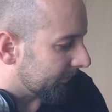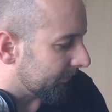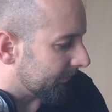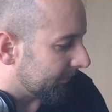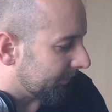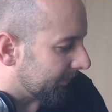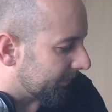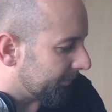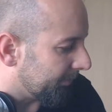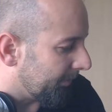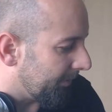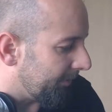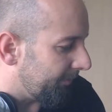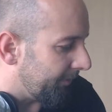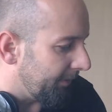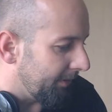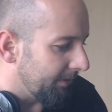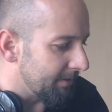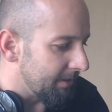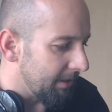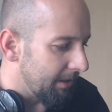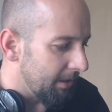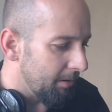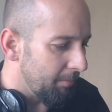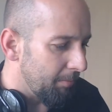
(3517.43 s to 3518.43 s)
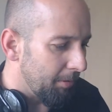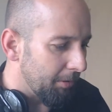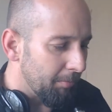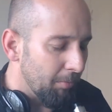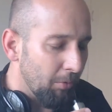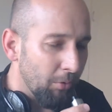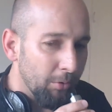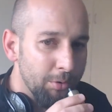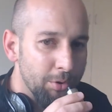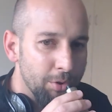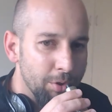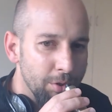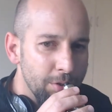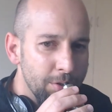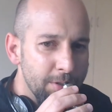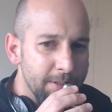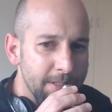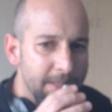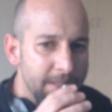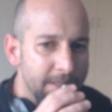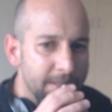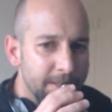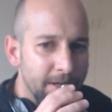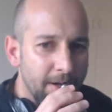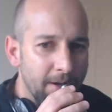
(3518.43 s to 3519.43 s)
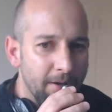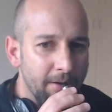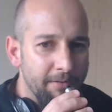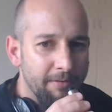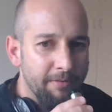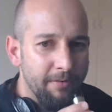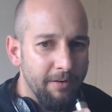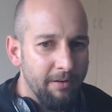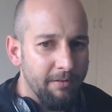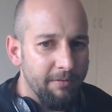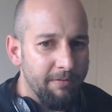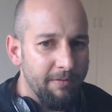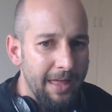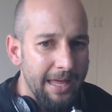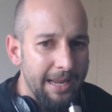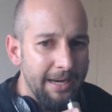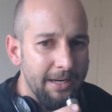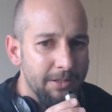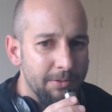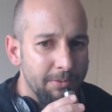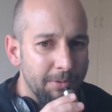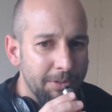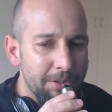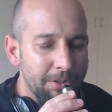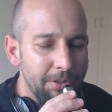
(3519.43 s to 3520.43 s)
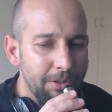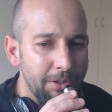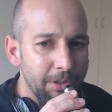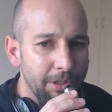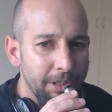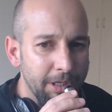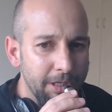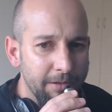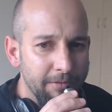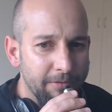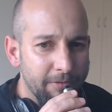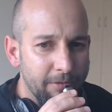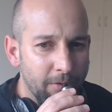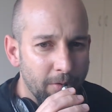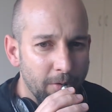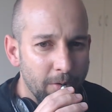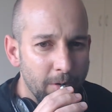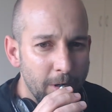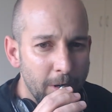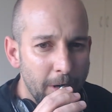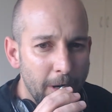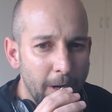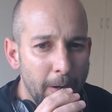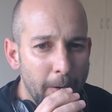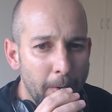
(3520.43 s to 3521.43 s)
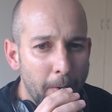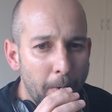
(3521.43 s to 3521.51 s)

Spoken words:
this one feels a little bit more juicy. So if that is what you're looking for,